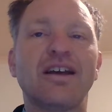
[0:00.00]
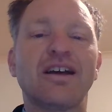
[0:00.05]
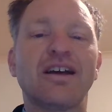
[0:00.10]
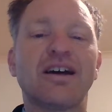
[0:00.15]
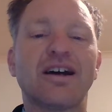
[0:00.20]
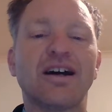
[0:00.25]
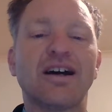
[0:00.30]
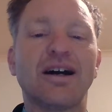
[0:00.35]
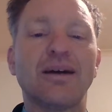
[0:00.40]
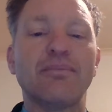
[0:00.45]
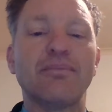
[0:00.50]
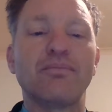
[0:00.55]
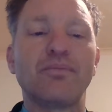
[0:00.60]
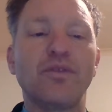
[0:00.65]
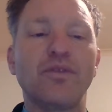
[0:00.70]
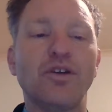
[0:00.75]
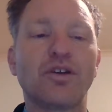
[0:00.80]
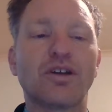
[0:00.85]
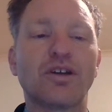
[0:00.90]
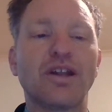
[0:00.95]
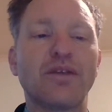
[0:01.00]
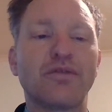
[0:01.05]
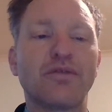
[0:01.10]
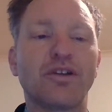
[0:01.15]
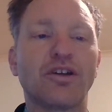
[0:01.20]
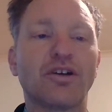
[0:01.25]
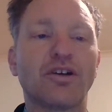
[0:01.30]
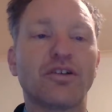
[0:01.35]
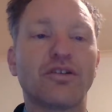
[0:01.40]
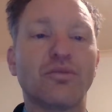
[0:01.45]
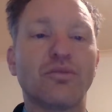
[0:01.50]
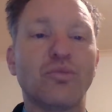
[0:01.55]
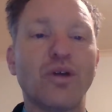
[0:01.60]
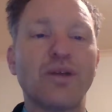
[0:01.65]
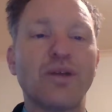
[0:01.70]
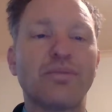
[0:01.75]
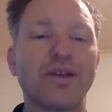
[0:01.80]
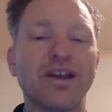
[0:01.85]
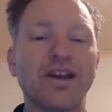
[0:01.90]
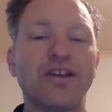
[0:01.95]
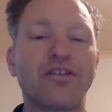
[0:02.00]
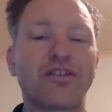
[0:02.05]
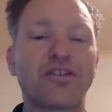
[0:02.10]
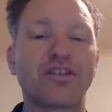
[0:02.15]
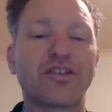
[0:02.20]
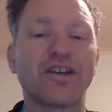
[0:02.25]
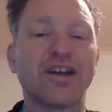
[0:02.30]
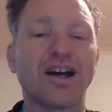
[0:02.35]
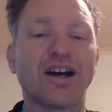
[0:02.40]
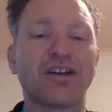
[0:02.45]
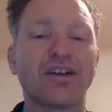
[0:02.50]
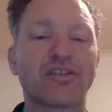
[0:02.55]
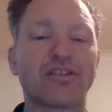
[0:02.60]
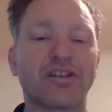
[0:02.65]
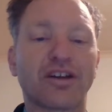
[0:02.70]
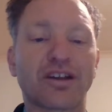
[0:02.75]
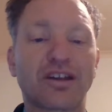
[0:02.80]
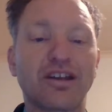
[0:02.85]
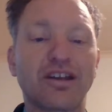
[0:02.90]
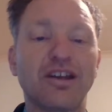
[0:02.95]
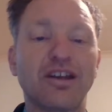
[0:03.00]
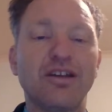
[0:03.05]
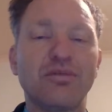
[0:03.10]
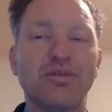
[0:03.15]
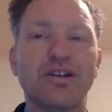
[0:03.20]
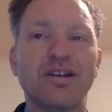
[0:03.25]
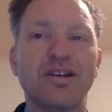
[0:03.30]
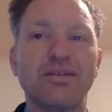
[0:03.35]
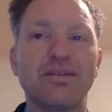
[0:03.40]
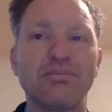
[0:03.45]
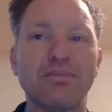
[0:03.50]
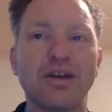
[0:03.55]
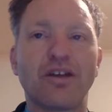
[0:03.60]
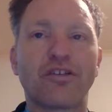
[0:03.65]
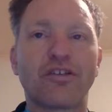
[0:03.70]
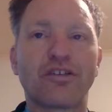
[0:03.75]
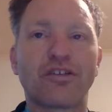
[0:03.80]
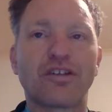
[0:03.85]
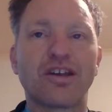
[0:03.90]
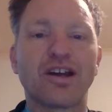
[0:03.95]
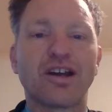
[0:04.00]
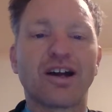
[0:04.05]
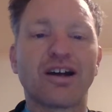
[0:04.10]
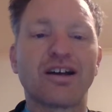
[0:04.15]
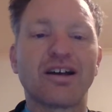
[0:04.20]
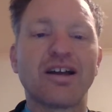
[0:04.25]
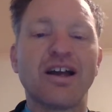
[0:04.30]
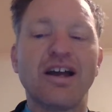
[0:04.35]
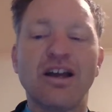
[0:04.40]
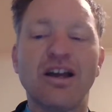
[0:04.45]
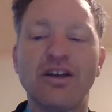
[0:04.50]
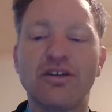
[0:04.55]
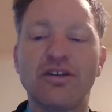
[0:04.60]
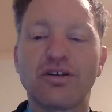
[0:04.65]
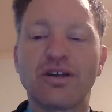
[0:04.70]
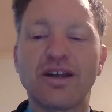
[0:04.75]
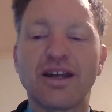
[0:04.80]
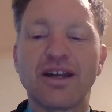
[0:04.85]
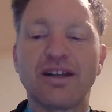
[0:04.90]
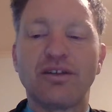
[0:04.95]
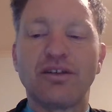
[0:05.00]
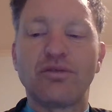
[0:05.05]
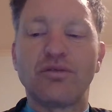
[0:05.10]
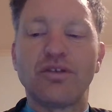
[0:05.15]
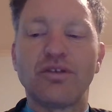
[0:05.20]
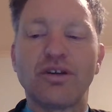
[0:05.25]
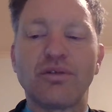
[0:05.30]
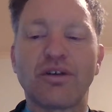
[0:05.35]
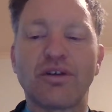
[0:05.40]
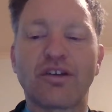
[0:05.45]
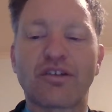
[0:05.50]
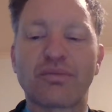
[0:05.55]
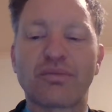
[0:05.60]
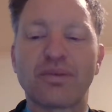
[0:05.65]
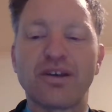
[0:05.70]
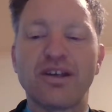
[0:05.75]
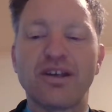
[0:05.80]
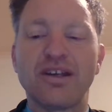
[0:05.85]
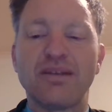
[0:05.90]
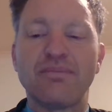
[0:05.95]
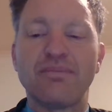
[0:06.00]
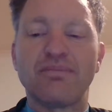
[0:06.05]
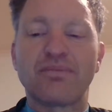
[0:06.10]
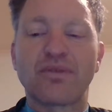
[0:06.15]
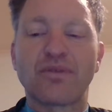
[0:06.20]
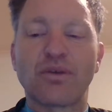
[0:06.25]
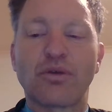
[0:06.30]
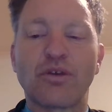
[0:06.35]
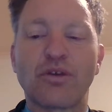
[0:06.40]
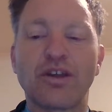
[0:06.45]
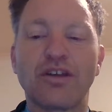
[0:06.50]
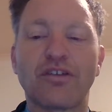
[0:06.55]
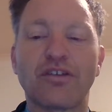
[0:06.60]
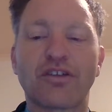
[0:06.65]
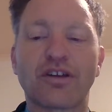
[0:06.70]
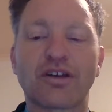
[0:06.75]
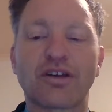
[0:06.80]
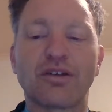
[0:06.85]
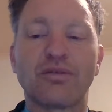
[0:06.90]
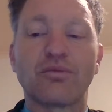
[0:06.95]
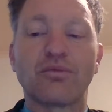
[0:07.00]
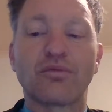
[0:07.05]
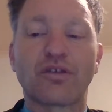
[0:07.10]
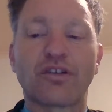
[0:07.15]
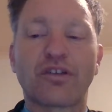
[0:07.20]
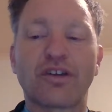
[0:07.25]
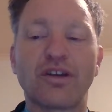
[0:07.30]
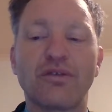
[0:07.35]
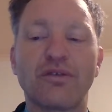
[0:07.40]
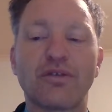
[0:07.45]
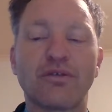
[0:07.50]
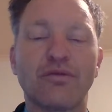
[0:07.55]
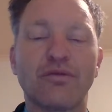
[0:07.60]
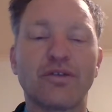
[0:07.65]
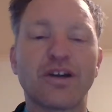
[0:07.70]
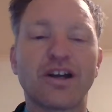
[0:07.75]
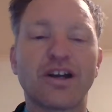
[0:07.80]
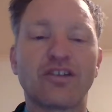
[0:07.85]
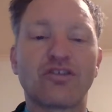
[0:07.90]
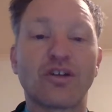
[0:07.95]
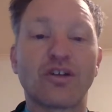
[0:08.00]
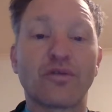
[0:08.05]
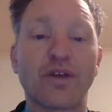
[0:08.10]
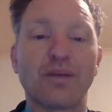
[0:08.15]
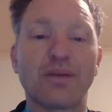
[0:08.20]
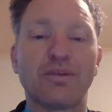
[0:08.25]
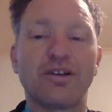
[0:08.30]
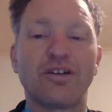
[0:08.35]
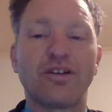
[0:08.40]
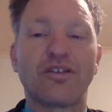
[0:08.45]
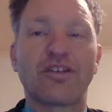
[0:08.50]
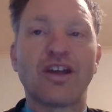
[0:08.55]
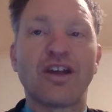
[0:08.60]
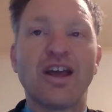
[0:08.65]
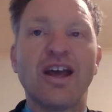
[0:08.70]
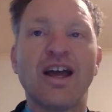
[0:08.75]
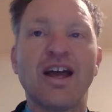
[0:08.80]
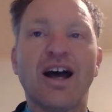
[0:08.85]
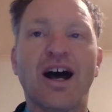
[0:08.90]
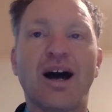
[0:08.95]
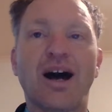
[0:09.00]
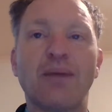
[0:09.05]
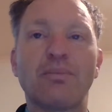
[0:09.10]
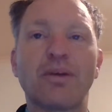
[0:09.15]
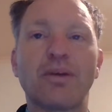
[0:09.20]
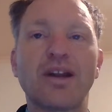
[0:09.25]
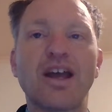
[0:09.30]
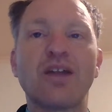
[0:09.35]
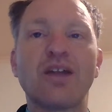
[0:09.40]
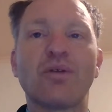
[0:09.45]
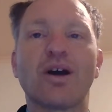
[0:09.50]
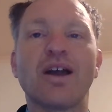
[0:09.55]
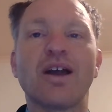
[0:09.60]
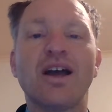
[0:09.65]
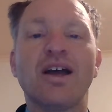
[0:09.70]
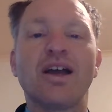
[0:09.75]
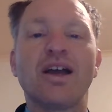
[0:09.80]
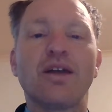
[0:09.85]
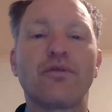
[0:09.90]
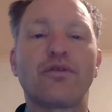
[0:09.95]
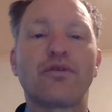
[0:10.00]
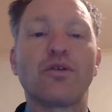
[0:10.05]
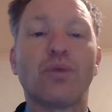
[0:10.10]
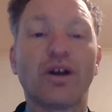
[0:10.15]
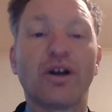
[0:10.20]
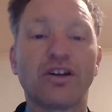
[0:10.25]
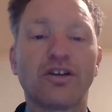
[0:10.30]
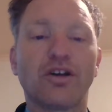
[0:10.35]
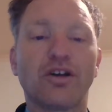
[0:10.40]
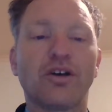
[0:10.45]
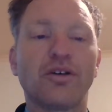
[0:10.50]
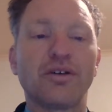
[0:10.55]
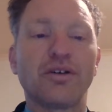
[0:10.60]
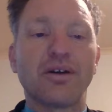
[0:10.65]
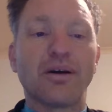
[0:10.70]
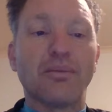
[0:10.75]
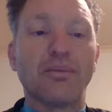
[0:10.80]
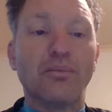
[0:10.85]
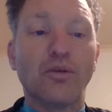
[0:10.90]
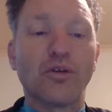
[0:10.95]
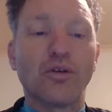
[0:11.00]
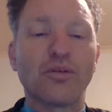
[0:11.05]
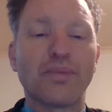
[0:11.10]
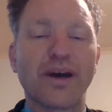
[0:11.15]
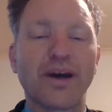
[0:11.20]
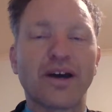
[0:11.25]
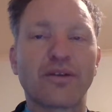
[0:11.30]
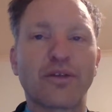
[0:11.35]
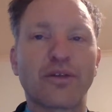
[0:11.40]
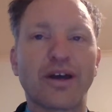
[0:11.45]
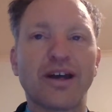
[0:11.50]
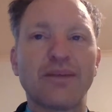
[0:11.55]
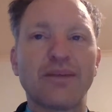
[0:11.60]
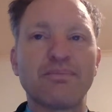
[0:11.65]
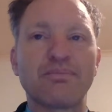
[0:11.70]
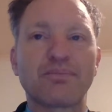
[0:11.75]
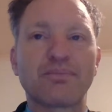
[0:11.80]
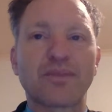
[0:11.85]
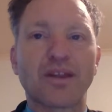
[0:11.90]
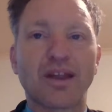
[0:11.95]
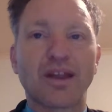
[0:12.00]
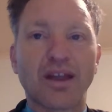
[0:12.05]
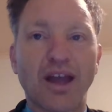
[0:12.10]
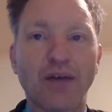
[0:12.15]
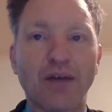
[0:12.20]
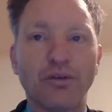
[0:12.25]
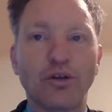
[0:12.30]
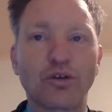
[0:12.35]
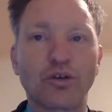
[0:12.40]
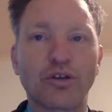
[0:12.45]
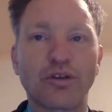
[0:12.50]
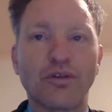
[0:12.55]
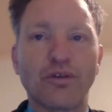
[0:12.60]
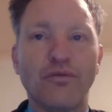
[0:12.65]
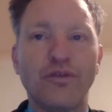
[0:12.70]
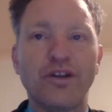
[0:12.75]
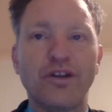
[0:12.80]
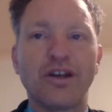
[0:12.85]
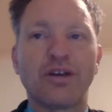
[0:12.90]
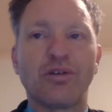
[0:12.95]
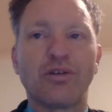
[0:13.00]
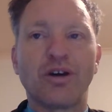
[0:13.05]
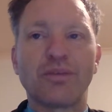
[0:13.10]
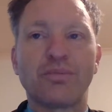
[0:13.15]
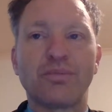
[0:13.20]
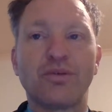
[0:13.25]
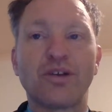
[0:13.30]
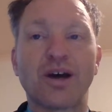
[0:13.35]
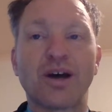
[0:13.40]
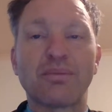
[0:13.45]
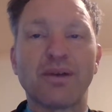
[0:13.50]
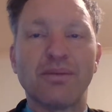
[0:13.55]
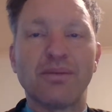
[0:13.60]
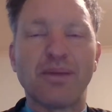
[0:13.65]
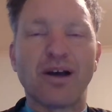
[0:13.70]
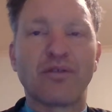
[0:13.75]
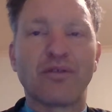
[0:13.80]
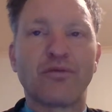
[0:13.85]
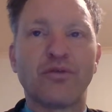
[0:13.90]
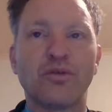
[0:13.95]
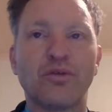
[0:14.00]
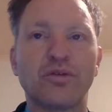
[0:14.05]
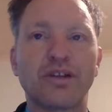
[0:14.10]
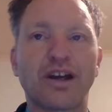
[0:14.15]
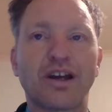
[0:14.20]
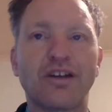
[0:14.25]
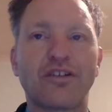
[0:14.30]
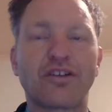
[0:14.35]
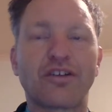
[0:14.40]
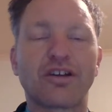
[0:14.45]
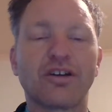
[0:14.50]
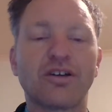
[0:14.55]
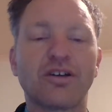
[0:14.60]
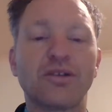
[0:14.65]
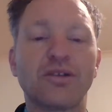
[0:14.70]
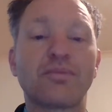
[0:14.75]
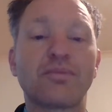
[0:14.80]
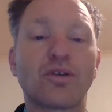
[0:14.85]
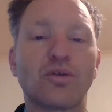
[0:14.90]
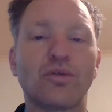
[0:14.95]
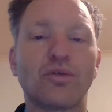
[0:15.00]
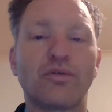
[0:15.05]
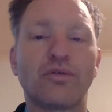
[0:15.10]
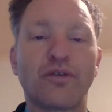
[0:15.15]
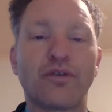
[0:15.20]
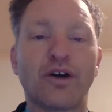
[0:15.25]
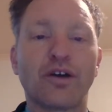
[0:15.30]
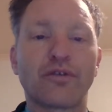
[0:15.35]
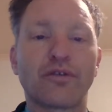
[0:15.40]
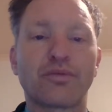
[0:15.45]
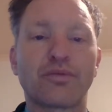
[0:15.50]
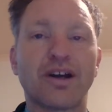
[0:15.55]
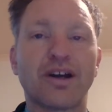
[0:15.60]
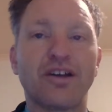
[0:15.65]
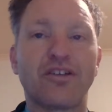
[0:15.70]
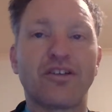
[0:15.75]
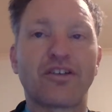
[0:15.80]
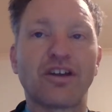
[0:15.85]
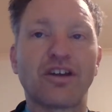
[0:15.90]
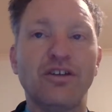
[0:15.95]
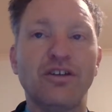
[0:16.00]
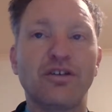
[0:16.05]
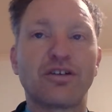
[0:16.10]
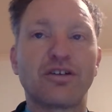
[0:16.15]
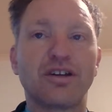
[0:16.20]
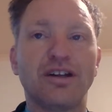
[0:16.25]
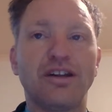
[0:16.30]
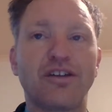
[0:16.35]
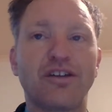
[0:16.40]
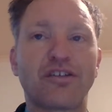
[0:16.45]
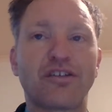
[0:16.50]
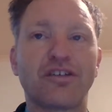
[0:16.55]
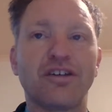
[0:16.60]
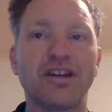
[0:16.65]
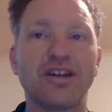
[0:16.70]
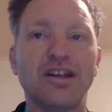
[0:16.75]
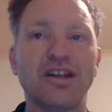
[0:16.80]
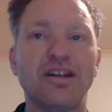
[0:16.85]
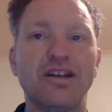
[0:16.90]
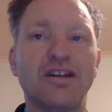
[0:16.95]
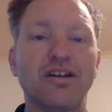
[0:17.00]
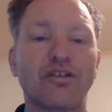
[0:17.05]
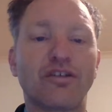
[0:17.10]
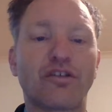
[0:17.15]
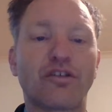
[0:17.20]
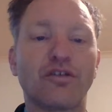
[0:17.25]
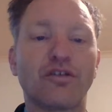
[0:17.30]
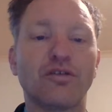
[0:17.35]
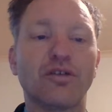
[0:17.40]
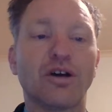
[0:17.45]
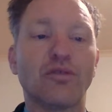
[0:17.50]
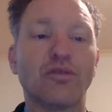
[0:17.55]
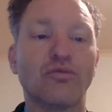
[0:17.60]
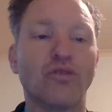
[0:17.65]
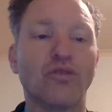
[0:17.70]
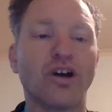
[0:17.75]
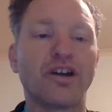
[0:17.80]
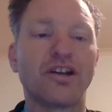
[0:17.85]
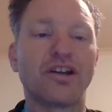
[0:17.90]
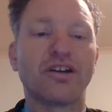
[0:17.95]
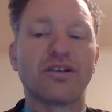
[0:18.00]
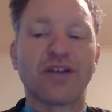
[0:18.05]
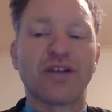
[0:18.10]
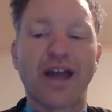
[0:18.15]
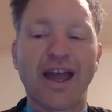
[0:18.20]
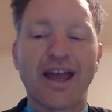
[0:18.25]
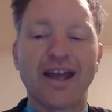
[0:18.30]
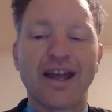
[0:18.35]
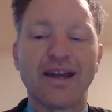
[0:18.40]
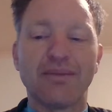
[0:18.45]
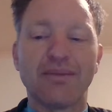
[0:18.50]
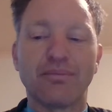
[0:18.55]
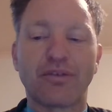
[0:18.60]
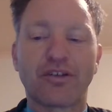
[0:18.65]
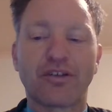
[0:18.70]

You can even go to web SDRs like Kiwi SDR. You can get little USB things that can receive VHF amateurs. But anyway, if you want to know more about that, have a look at the video I put up about 4 days ago called 5 Ways You Can Listen In to Radio Hams.